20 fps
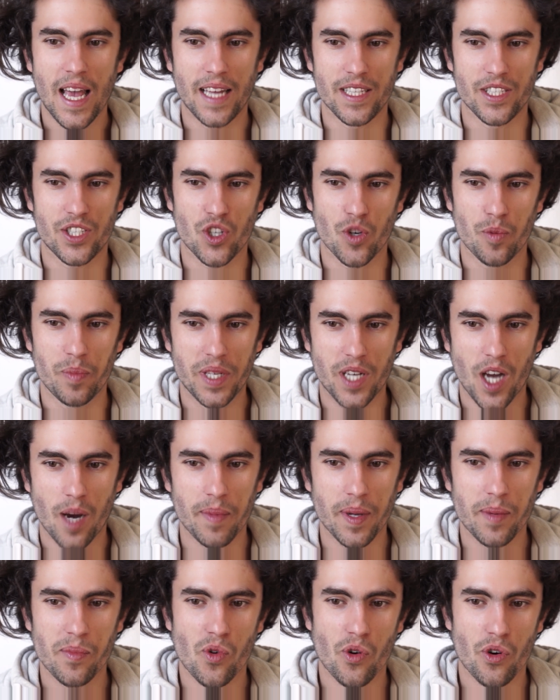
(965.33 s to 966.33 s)
And so
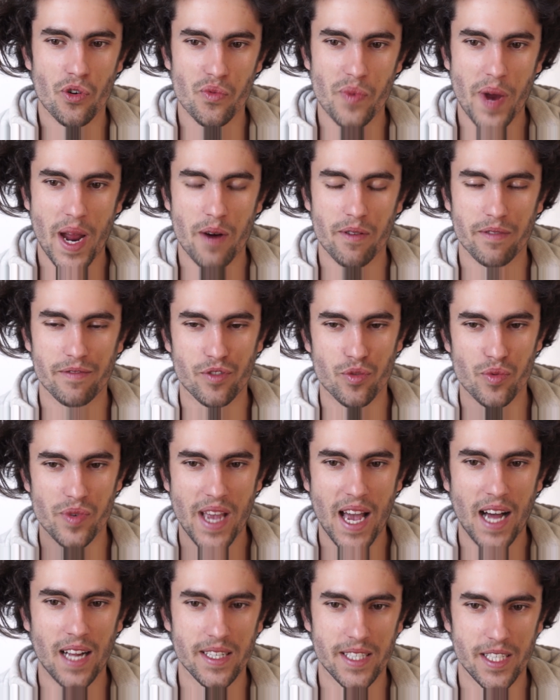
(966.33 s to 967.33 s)
becoming more aware of the
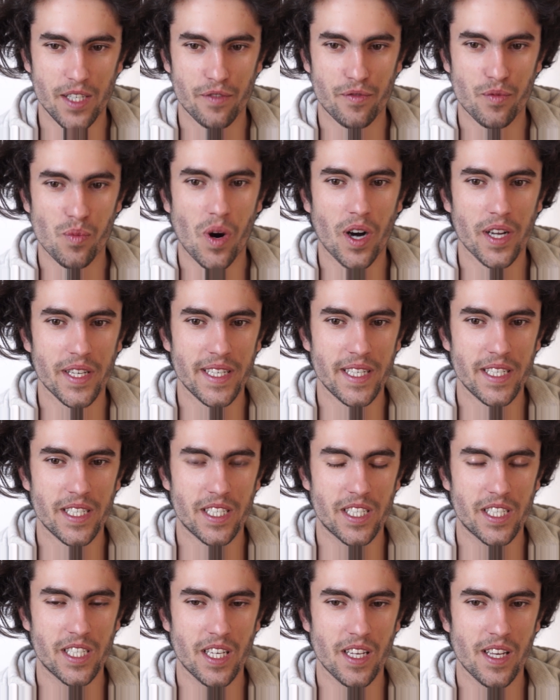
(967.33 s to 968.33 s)
reality of what
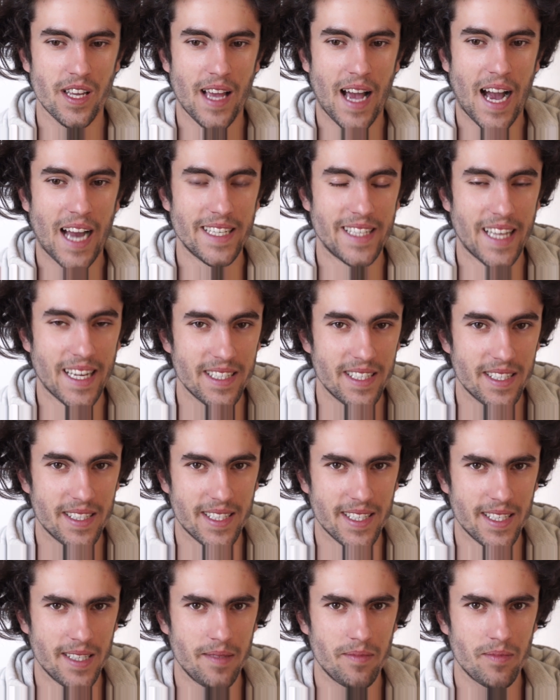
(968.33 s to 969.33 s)
is
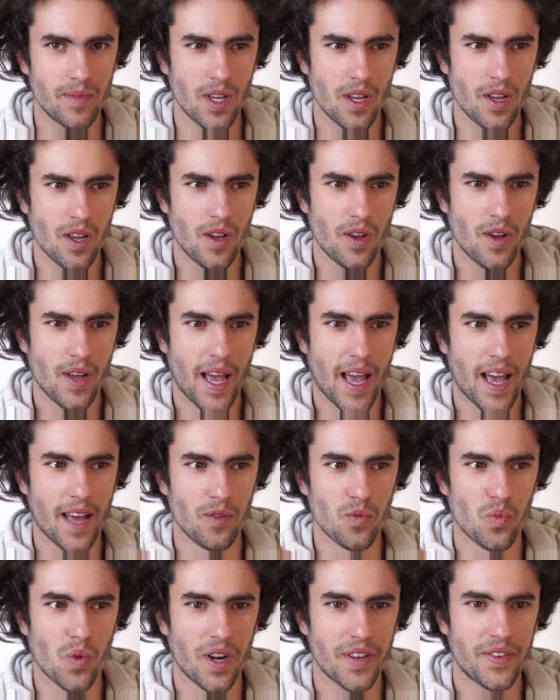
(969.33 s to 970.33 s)
identity
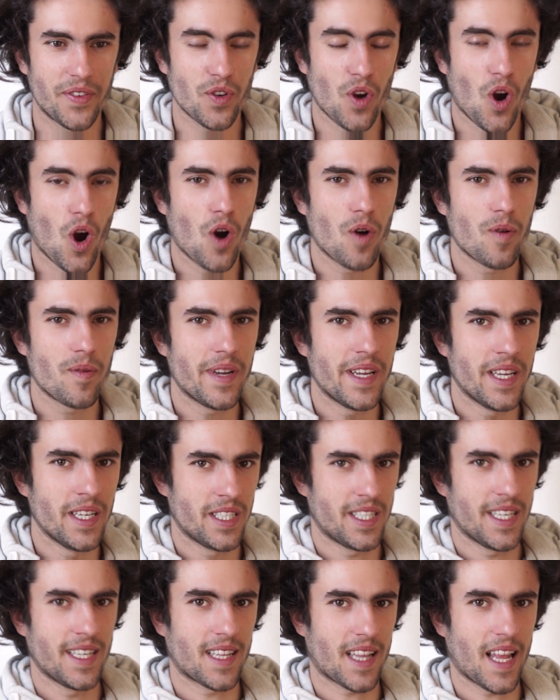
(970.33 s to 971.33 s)
and what
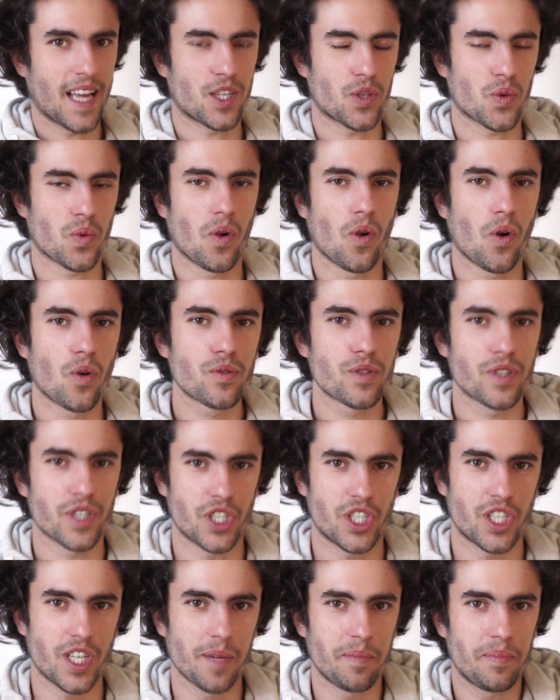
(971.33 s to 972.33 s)
is intellectual
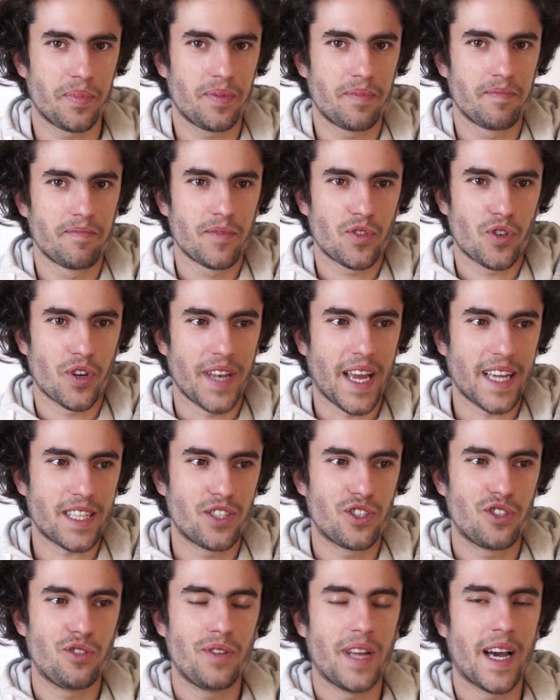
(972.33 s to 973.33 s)
ownership
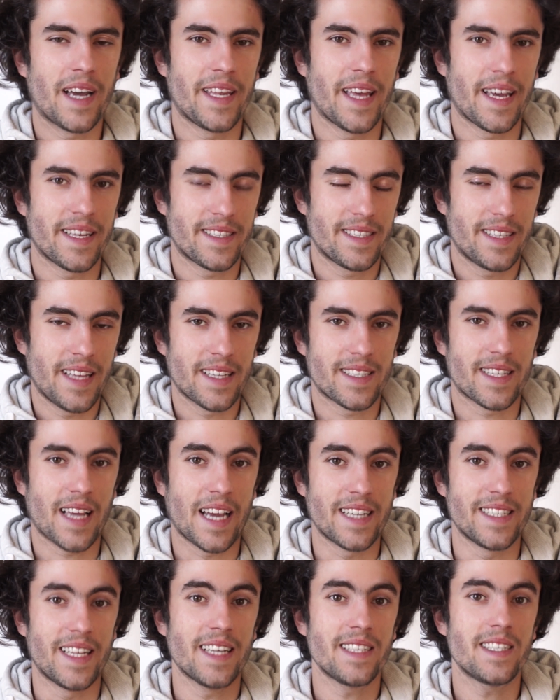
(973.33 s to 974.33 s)
connected to that
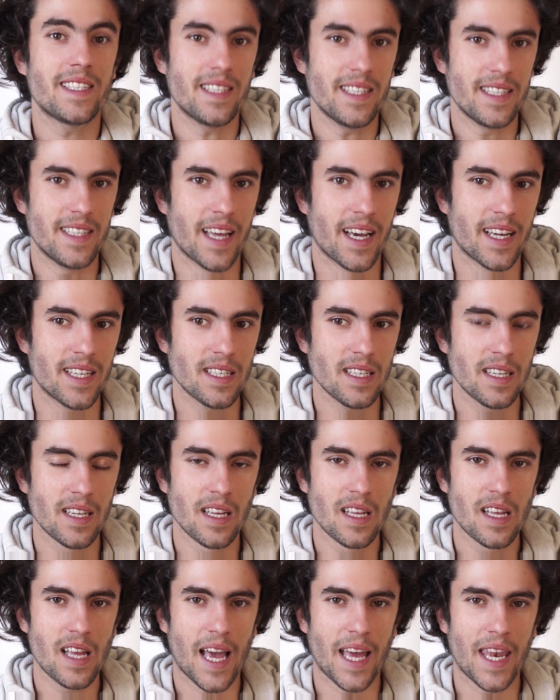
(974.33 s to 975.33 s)
identity then,
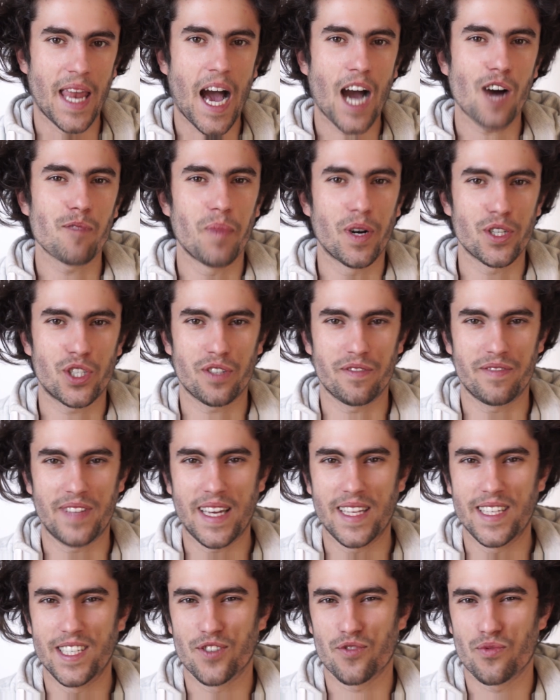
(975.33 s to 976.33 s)
and how much of
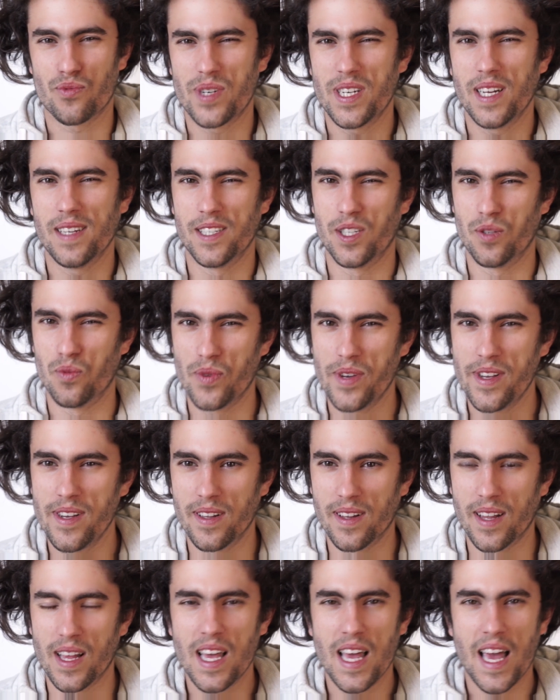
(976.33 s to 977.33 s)
that is really
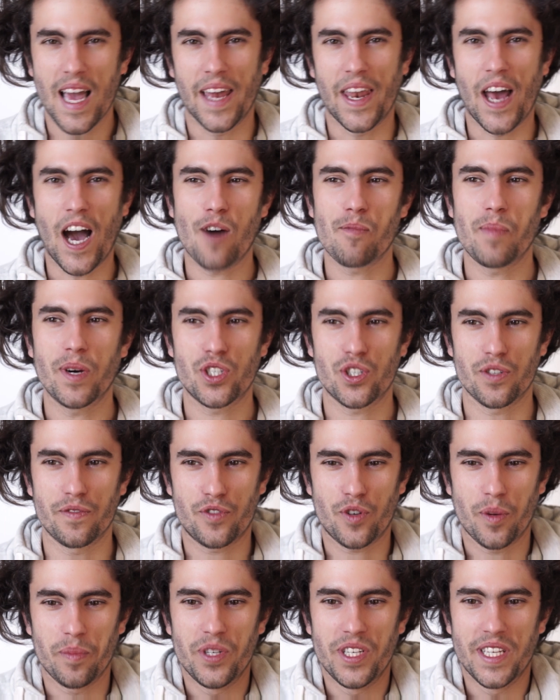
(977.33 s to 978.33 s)
real, and how much
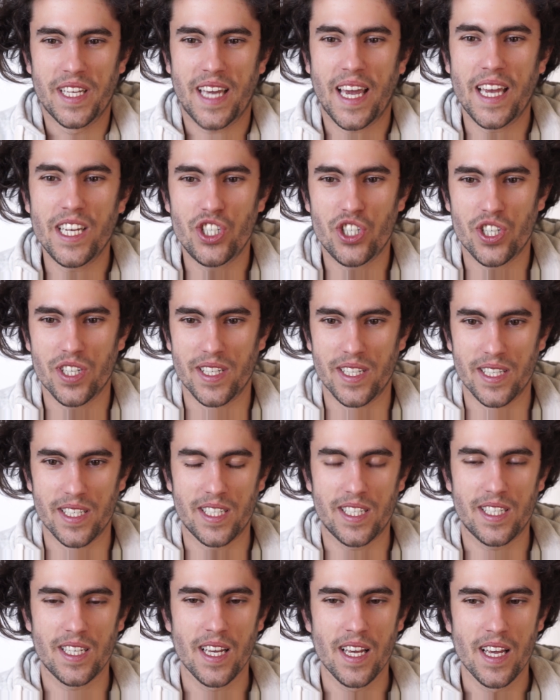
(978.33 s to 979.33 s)
of communication
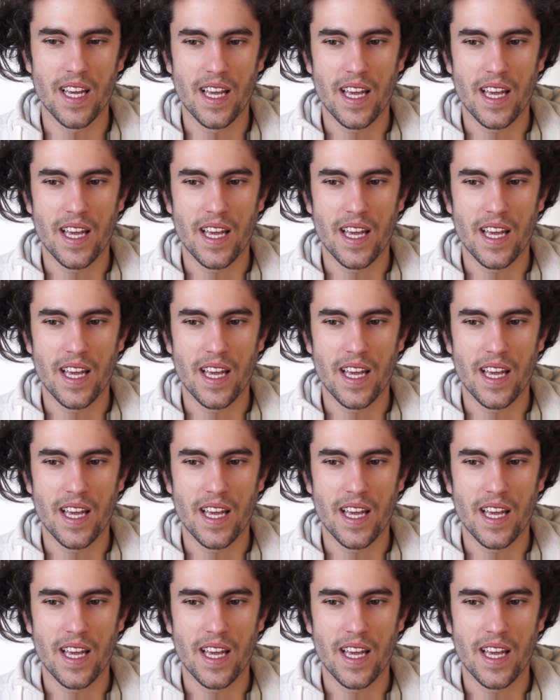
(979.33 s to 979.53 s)
is